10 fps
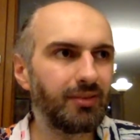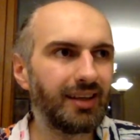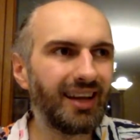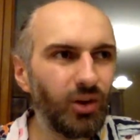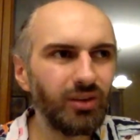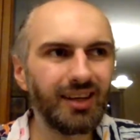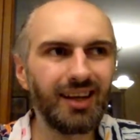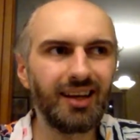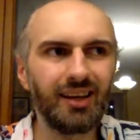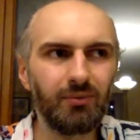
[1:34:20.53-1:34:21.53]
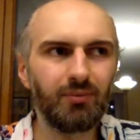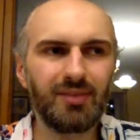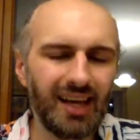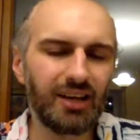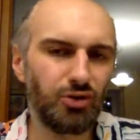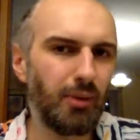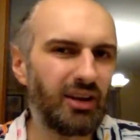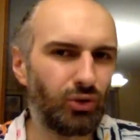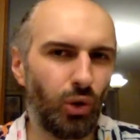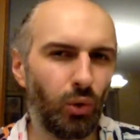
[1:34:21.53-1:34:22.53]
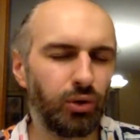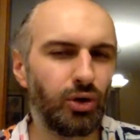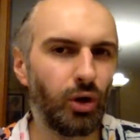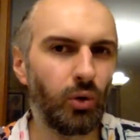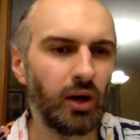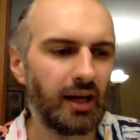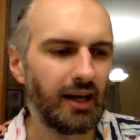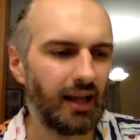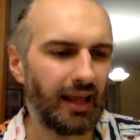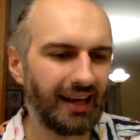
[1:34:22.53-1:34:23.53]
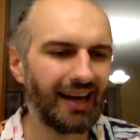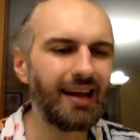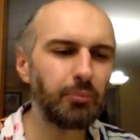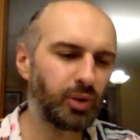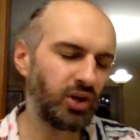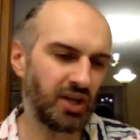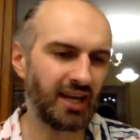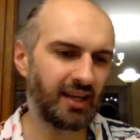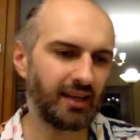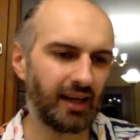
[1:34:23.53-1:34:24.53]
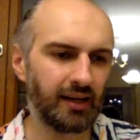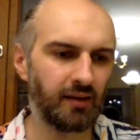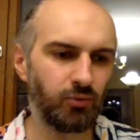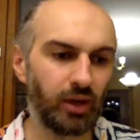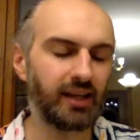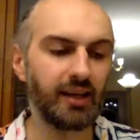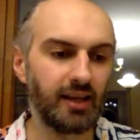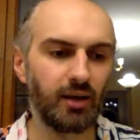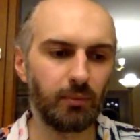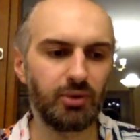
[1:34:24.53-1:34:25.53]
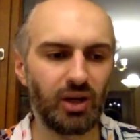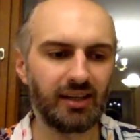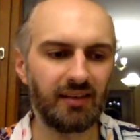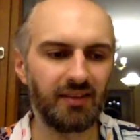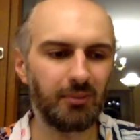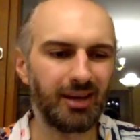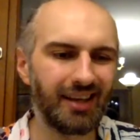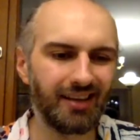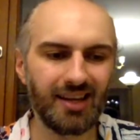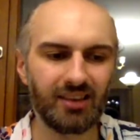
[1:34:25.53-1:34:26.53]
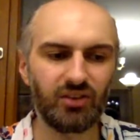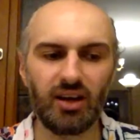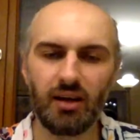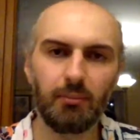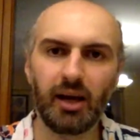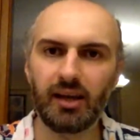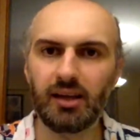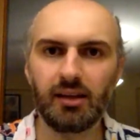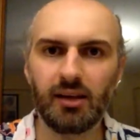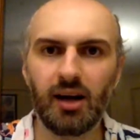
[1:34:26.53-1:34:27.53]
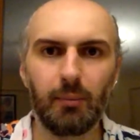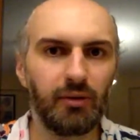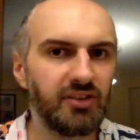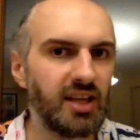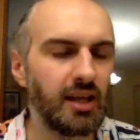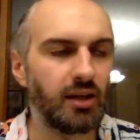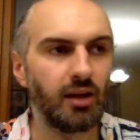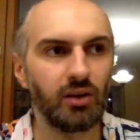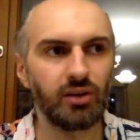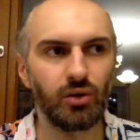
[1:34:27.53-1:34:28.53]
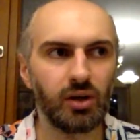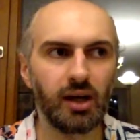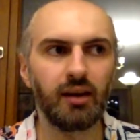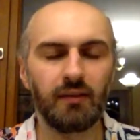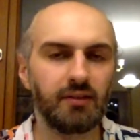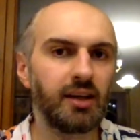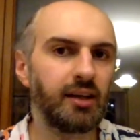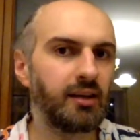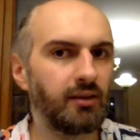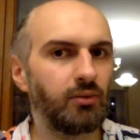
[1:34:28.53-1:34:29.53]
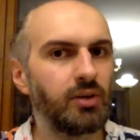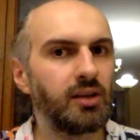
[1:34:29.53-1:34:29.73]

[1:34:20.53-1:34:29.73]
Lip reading: really touch my soul, you know. Like, I appreciate kind of what they did objectively, but it's not really my cup of tea, you know. So kind of this is